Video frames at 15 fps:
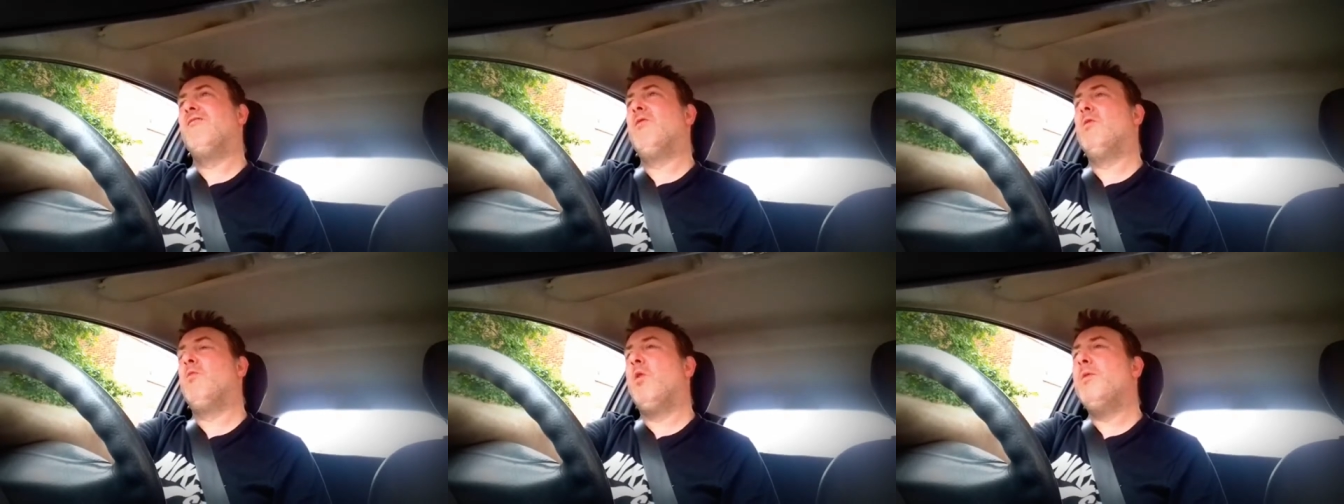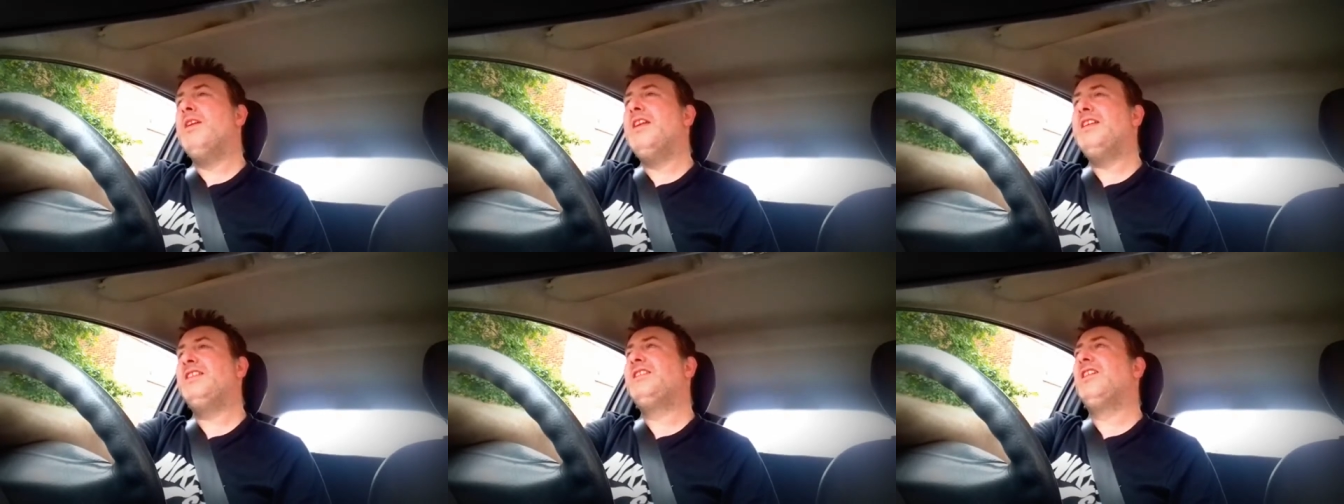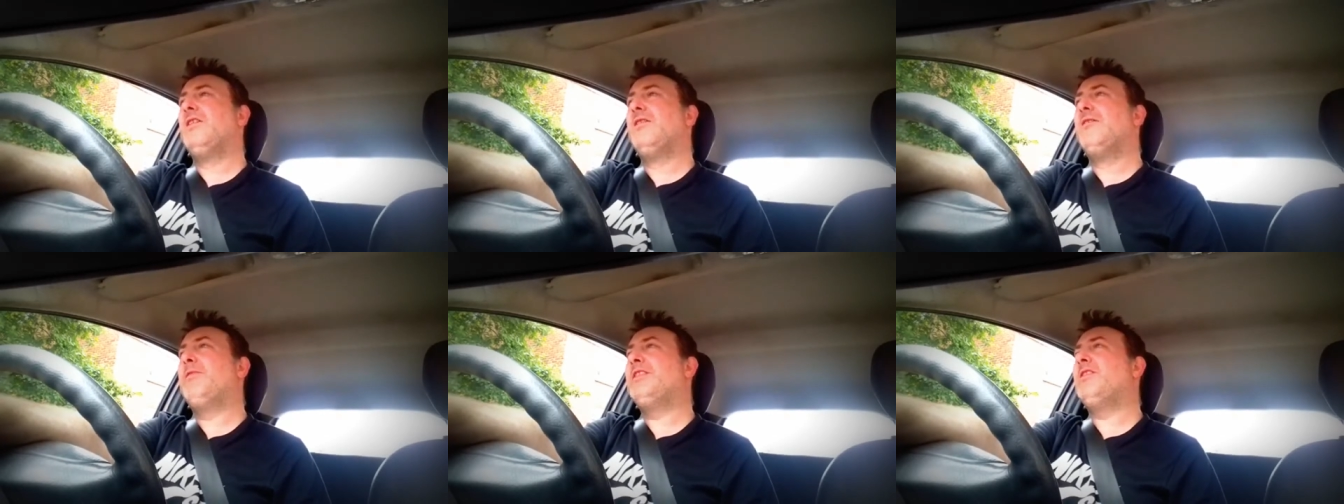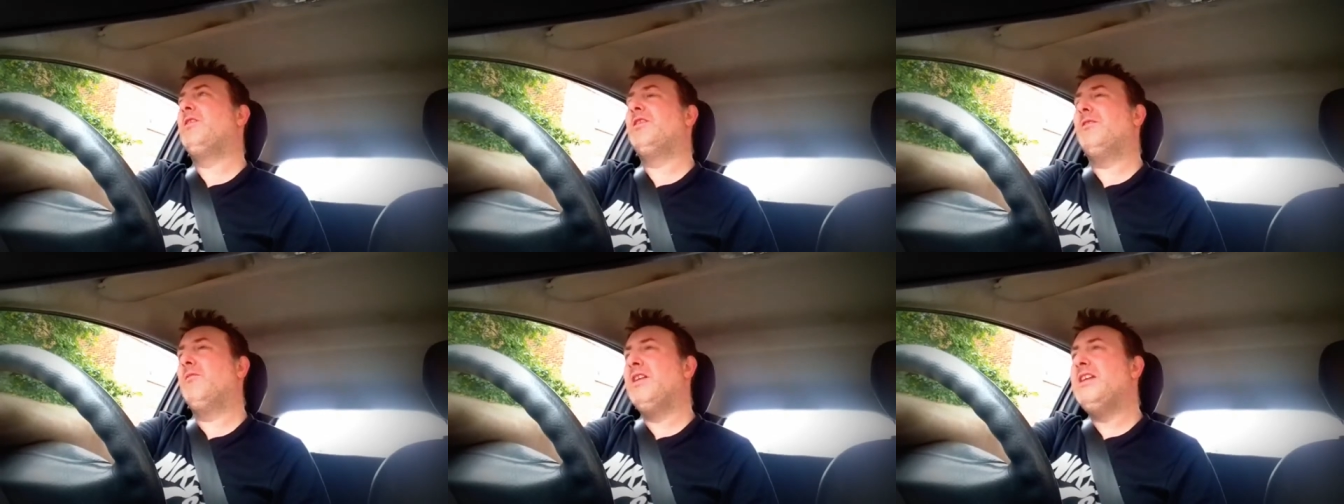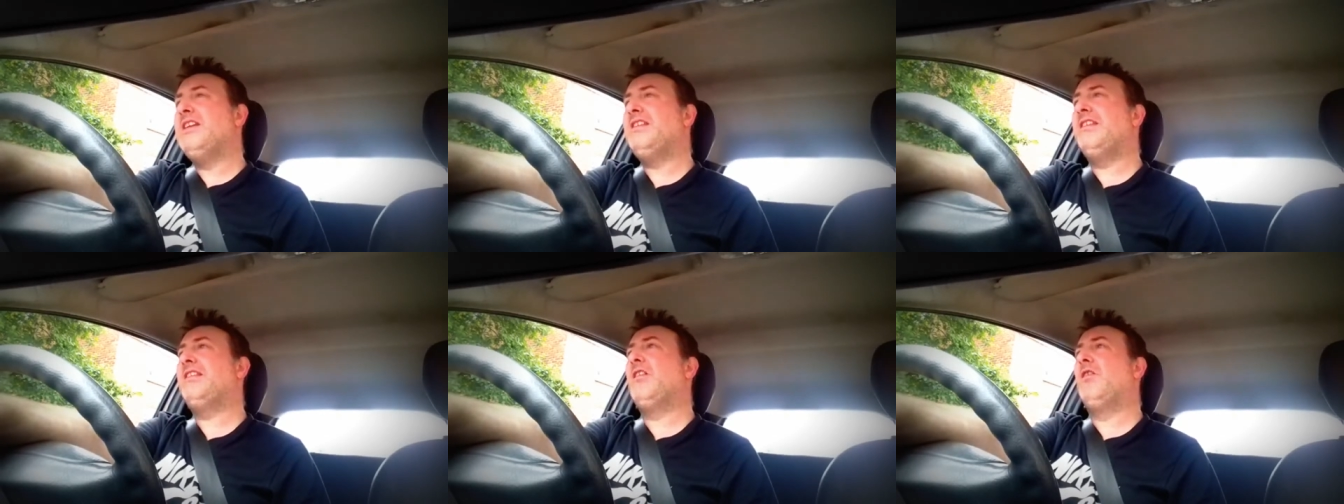W- what we need to do is we, talk, we
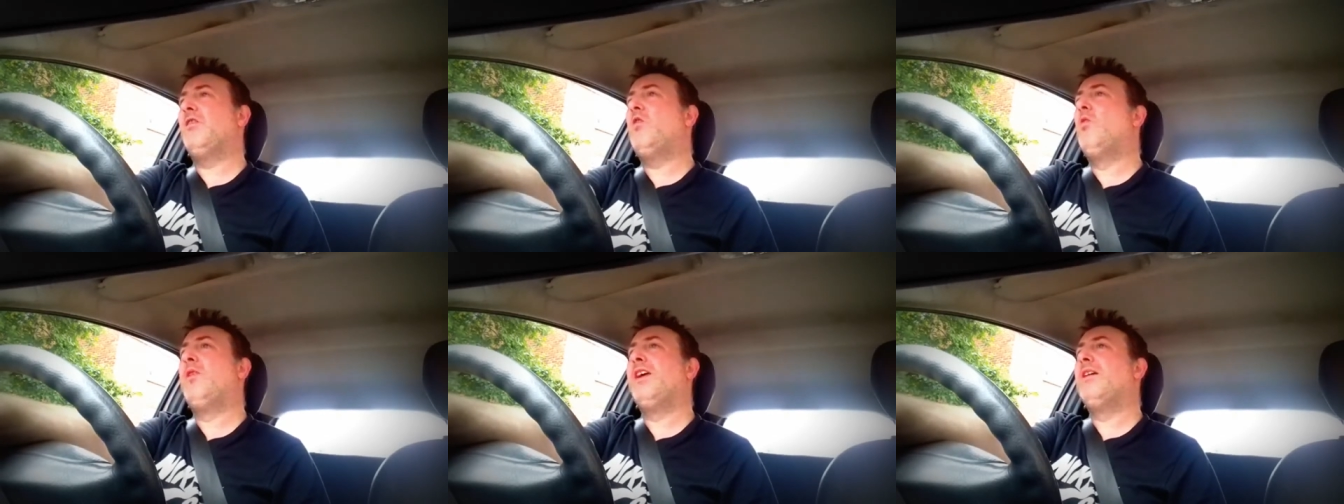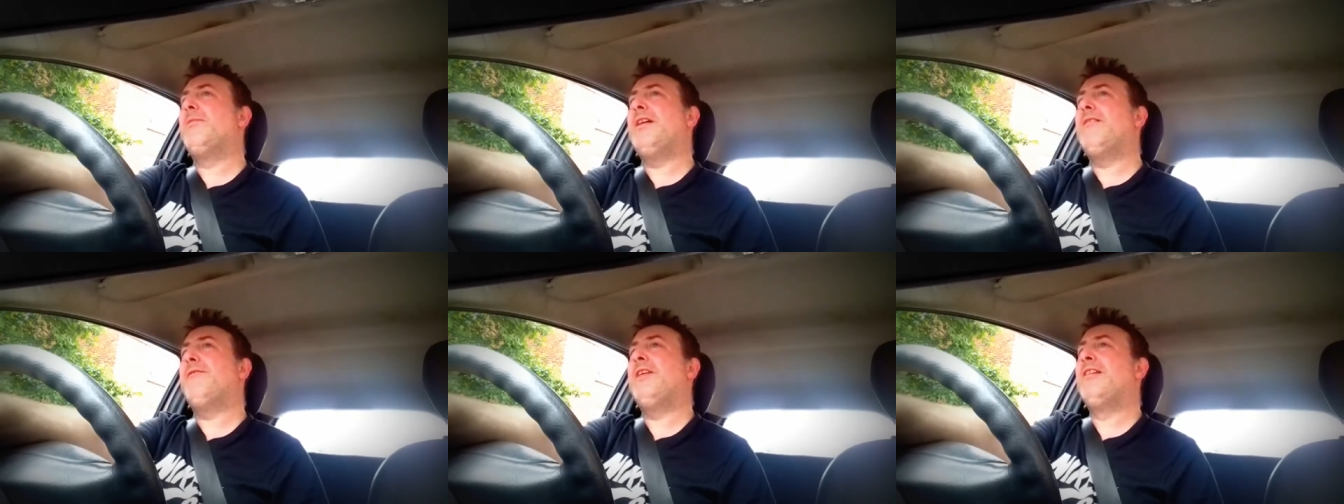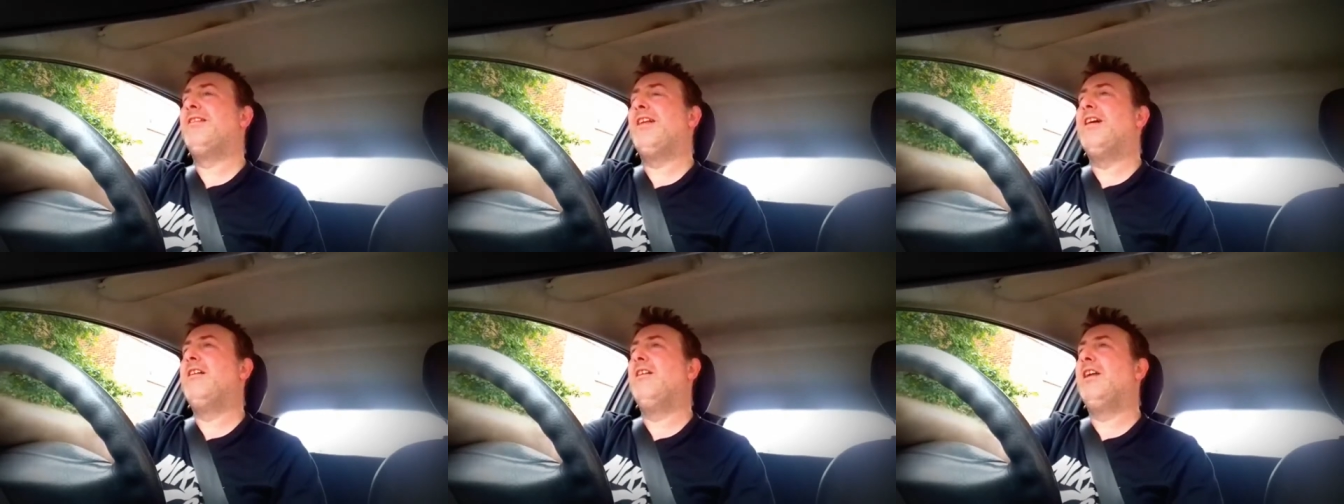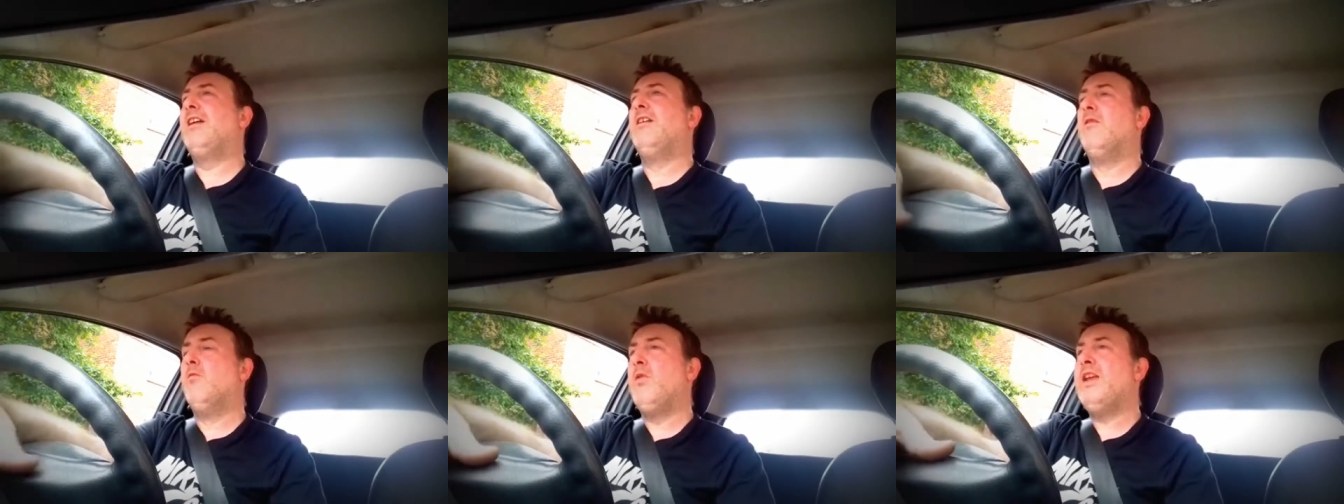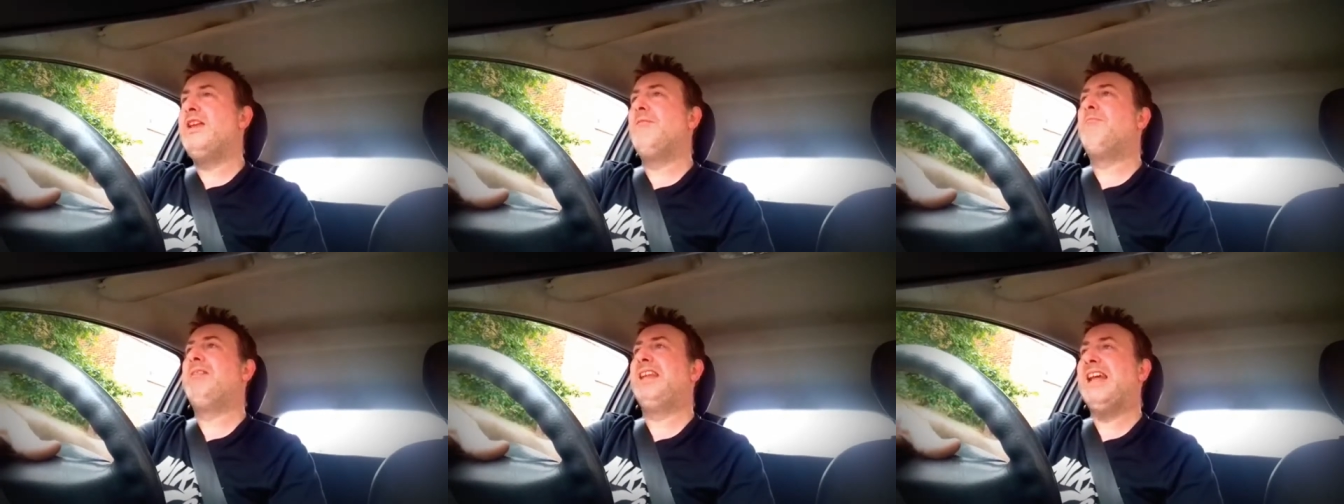need to start talking about things like, you know,
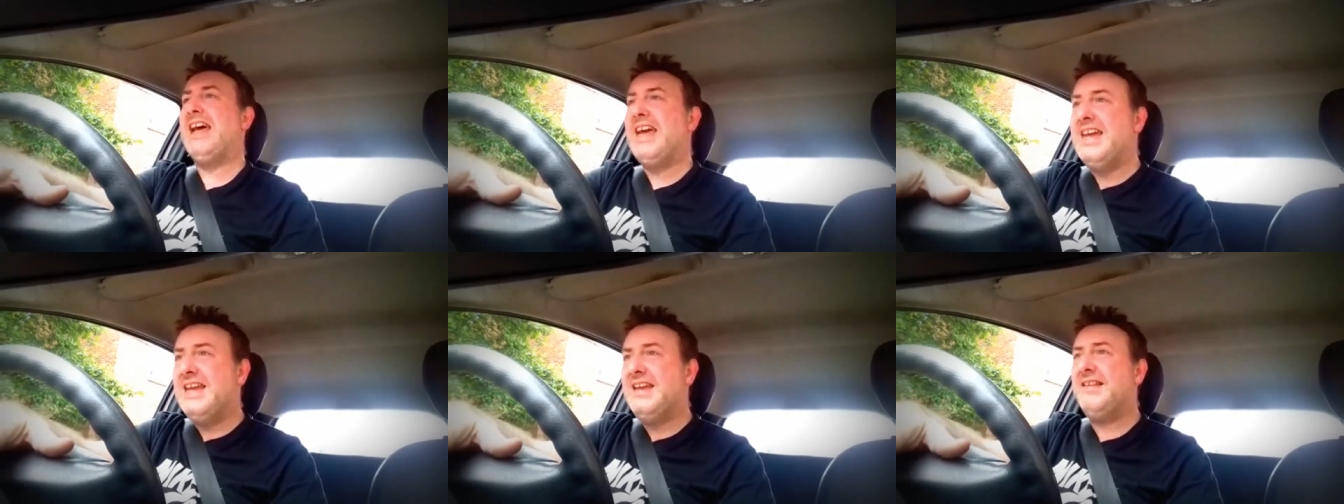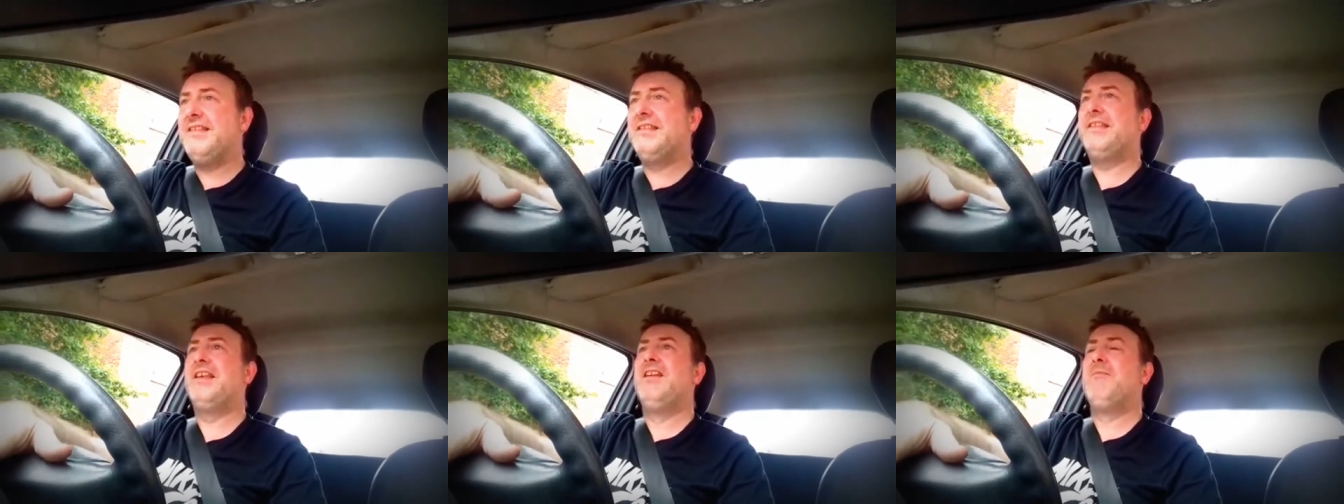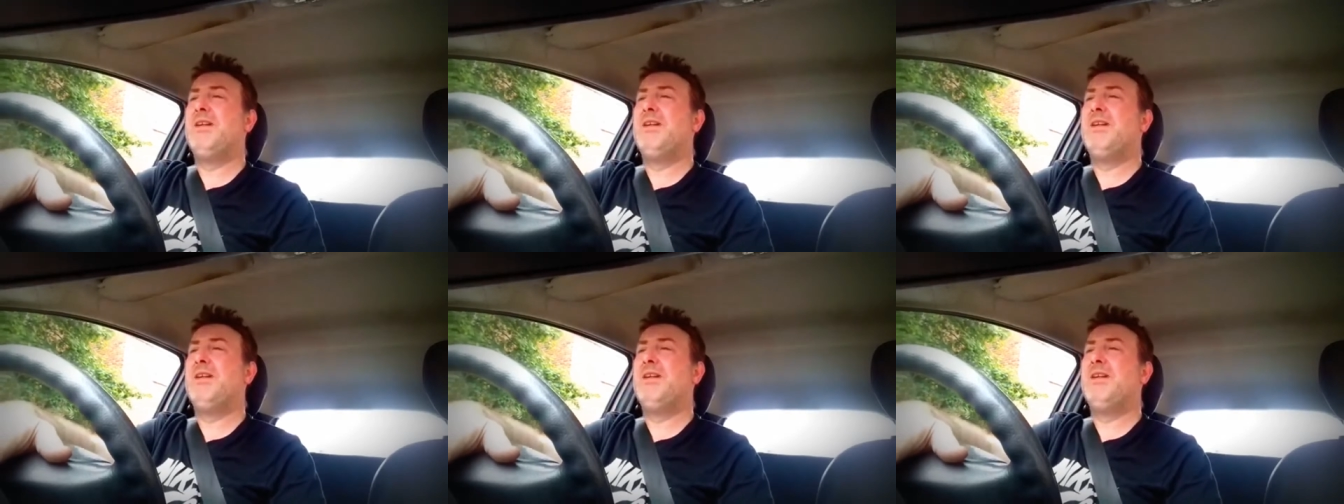wind blades,